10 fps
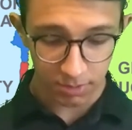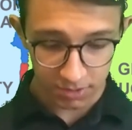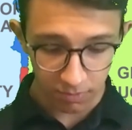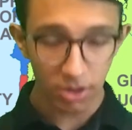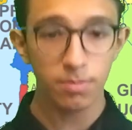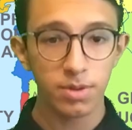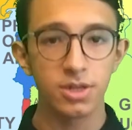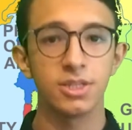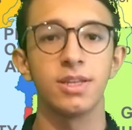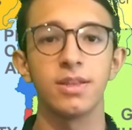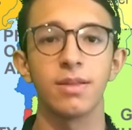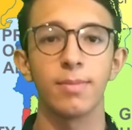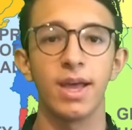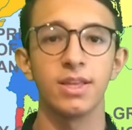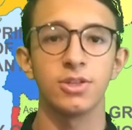one person that
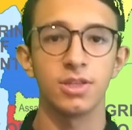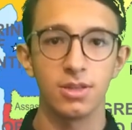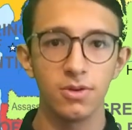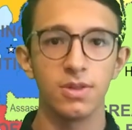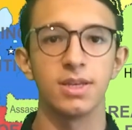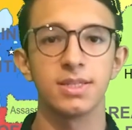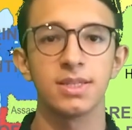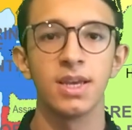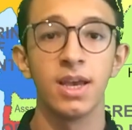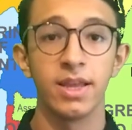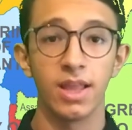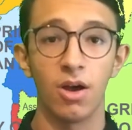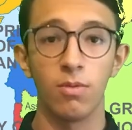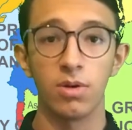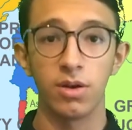managed to do this.
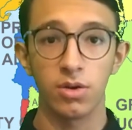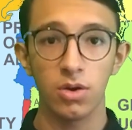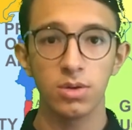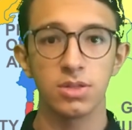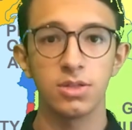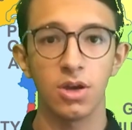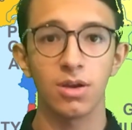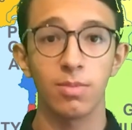Now we're going to talk